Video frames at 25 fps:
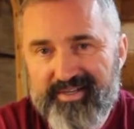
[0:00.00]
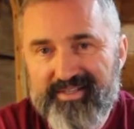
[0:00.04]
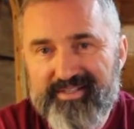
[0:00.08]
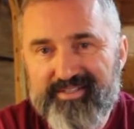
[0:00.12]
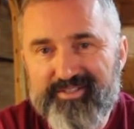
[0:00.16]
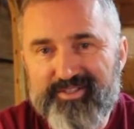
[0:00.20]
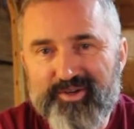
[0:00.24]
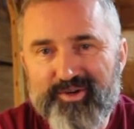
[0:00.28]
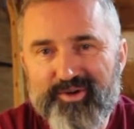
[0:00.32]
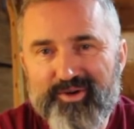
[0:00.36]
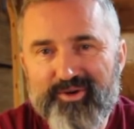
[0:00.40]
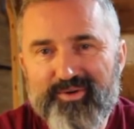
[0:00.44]

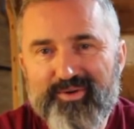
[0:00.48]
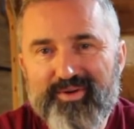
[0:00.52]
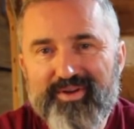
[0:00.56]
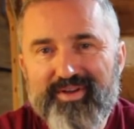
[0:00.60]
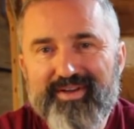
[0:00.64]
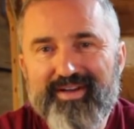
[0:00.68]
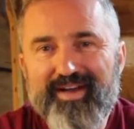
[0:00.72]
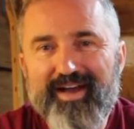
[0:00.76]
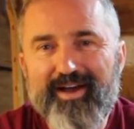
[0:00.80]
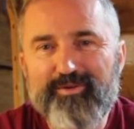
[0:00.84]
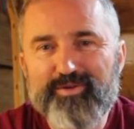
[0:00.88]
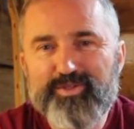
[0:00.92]
So
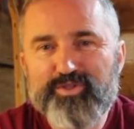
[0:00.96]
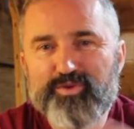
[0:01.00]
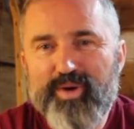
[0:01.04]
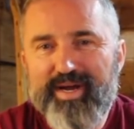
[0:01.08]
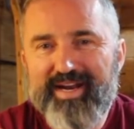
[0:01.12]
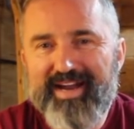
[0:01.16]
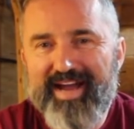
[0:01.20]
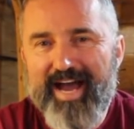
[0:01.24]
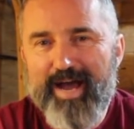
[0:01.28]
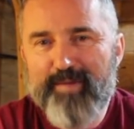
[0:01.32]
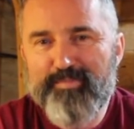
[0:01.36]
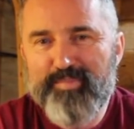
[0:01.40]
I was
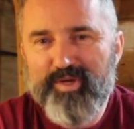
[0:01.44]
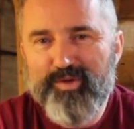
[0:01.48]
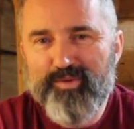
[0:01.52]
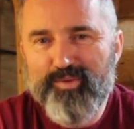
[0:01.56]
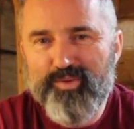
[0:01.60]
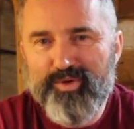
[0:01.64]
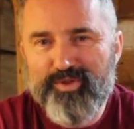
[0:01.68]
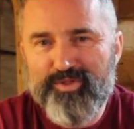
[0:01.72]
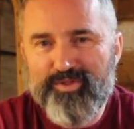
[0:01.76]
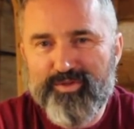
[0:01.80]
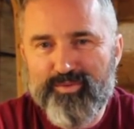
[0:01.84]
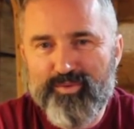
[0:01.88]
quite happy
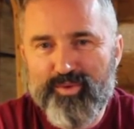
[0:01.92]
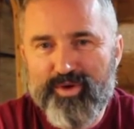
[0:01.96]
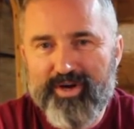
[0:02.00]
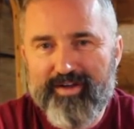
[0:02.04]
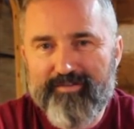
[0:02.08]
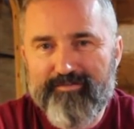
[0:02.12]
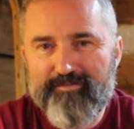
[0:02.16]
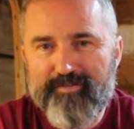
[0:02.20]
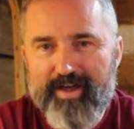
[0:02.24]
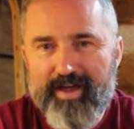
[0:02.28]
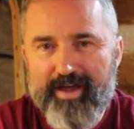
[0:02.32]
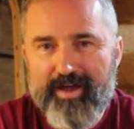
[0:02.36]
with what I
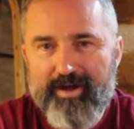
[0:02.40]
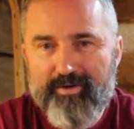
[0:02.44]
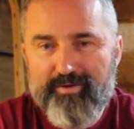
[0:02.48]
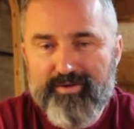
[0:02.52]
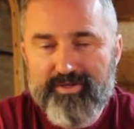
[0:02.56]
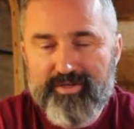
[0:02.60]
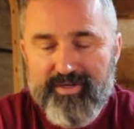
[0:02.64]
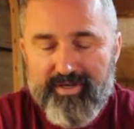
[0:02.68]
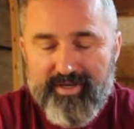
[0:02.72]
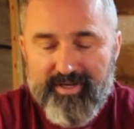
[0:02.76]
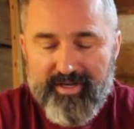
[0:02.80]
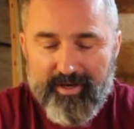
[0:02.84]

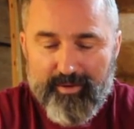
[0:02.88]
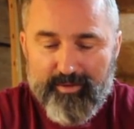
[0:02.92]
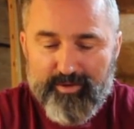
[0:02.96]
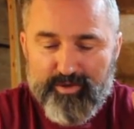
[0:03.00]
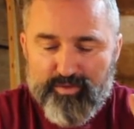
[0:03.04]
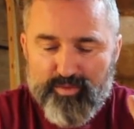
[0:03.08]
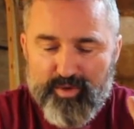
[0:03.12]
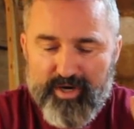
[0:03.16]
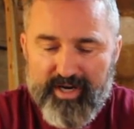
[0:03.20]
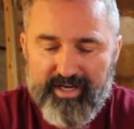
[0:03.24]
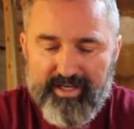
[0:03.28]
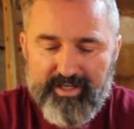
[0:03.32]
found. I
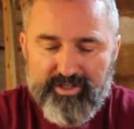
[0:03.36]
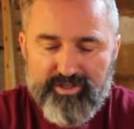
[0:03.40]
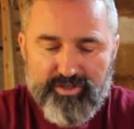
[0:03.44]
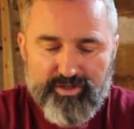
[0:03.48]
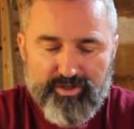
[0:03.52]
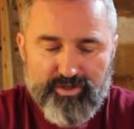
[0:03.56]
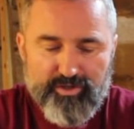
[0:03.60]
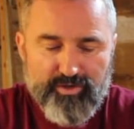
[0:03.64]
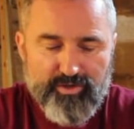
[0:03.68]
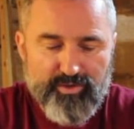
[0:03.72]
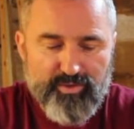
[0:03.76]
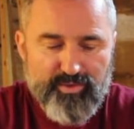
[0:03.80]
was ready
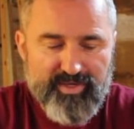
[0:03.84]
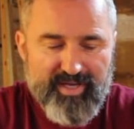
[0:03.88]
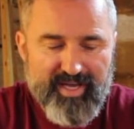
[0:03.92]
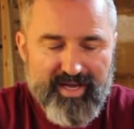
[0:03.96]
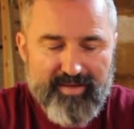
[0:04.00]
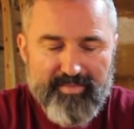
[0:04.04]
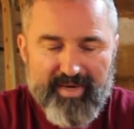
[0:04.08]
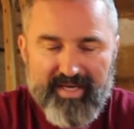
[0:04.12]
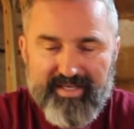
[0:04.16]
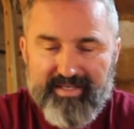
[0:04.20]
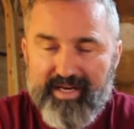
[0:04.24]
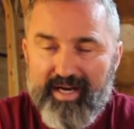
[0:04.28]
to
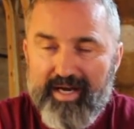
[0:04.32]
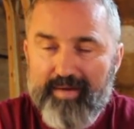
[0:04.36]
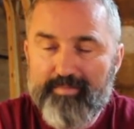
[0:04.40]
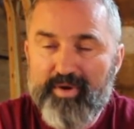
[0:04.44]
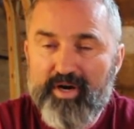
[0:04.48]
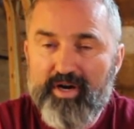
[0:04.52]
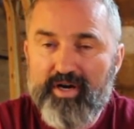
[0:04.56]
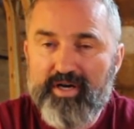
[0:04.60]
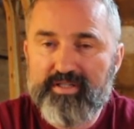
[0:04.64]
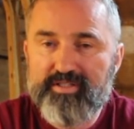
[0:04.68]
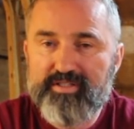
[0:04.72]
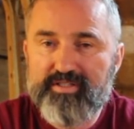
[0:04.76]
get my dye
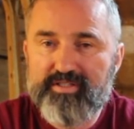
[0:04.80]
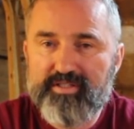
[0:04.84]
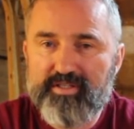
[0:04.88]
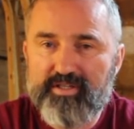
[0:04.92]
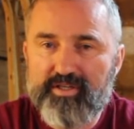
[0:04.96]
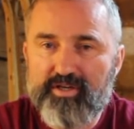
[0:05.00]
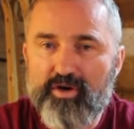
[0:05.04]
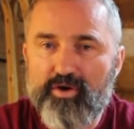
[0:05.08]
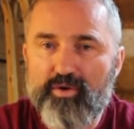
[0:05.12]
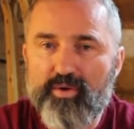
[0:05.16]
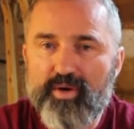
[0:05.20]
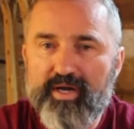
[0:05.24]
pots
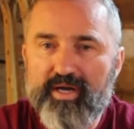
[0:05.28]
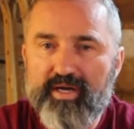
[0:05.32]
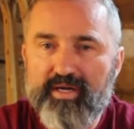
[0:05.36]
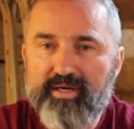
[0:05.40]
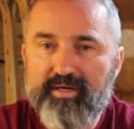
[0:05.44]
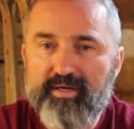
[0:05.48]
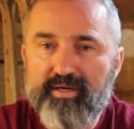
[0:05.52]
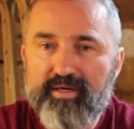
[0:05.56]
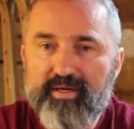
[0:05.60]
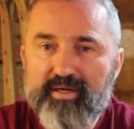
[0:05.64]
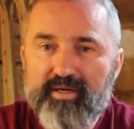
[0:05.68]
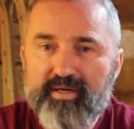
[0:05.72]

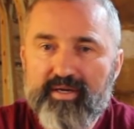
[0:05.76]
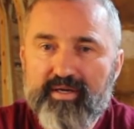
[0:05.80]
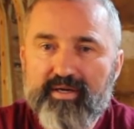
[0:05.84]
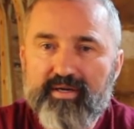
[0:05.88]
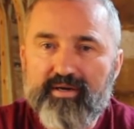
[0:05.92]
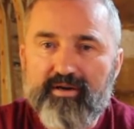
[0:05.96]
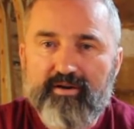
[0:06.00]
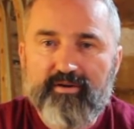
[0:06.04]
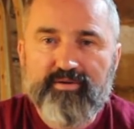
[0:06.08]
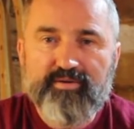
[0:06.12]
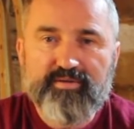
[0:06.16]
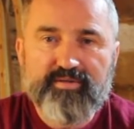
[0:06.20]
going.
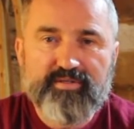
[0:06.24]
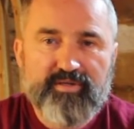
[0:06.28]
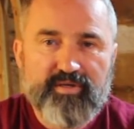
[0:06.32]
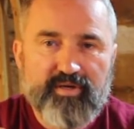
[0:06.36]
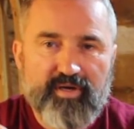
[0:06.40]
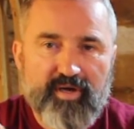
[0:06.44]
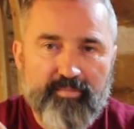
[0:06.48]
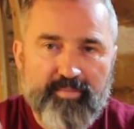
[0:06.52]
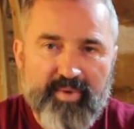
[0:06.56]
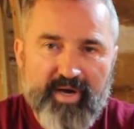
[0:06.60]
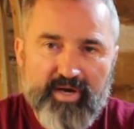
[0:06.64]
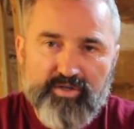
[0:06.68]
I was
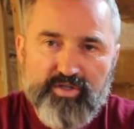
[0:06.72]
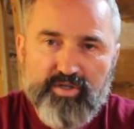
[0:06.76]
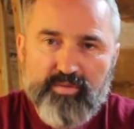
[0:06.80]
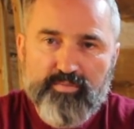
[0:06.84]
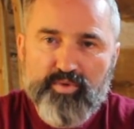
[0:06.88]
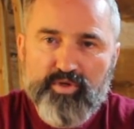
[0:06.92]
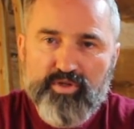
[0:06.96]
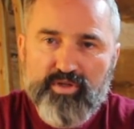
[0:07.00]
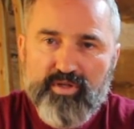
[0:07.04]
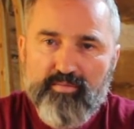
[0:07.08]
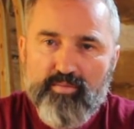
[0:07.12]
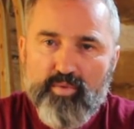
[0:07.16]
about to
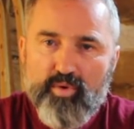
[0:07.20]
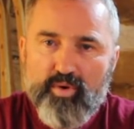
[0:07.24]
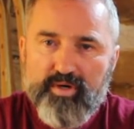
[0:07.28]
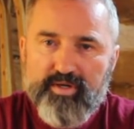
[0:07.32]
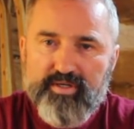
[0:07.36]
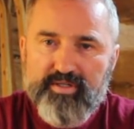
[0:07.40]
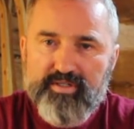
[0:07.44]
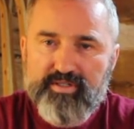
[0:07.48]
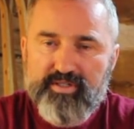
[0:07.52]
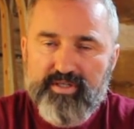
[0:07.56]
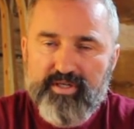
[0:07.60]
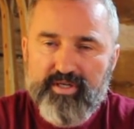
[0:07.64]
put the
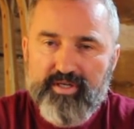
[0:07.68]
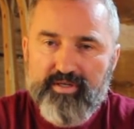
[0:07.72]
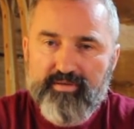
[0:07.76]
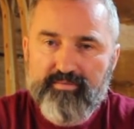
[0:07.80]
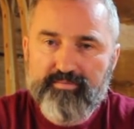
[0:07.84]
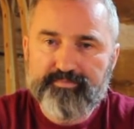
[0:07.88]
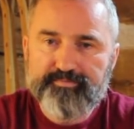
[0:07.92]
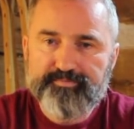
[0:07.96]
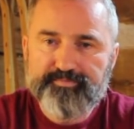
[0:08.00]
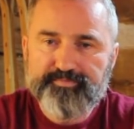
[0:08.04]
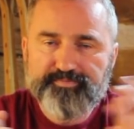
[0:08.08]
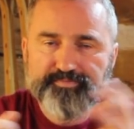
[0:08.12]
mordant
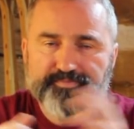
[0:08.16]
in.